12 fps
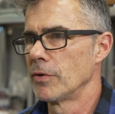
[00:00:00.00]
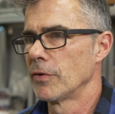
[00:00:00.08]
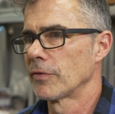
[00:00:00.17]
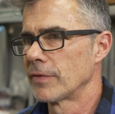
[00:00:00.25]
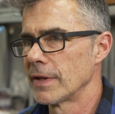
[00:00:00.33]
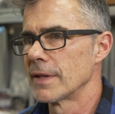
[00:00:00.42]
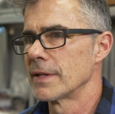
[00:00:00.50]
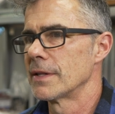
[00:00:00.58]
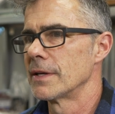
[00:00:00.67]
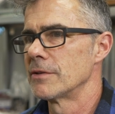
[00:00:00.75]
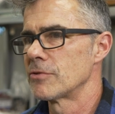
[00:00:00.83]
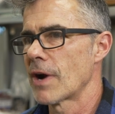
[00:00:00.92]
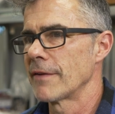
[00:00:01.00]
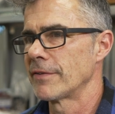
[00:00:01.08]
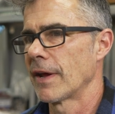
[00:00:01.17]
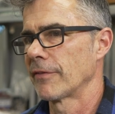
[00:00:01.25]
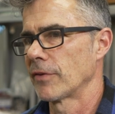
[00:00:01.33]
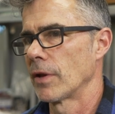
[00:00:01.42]
you'll see that the drive
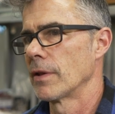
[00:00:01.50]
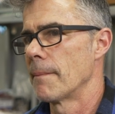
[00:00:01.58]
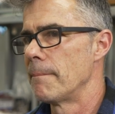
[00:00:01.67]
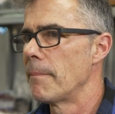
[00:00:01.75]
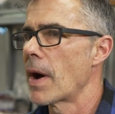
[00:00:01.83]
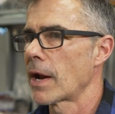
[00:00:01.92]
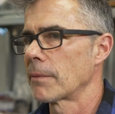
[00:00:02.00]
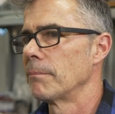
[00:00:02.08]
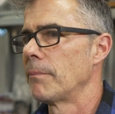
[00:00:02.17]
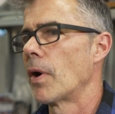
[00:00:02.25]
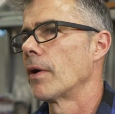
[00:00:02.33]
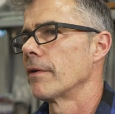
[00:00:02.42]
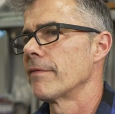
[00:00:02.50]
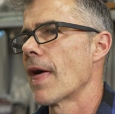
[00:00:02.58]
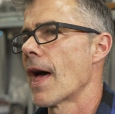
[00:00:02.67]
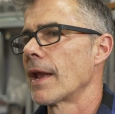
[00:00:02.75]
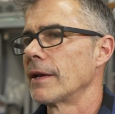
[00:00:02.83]
shaft's on the bottom part of that.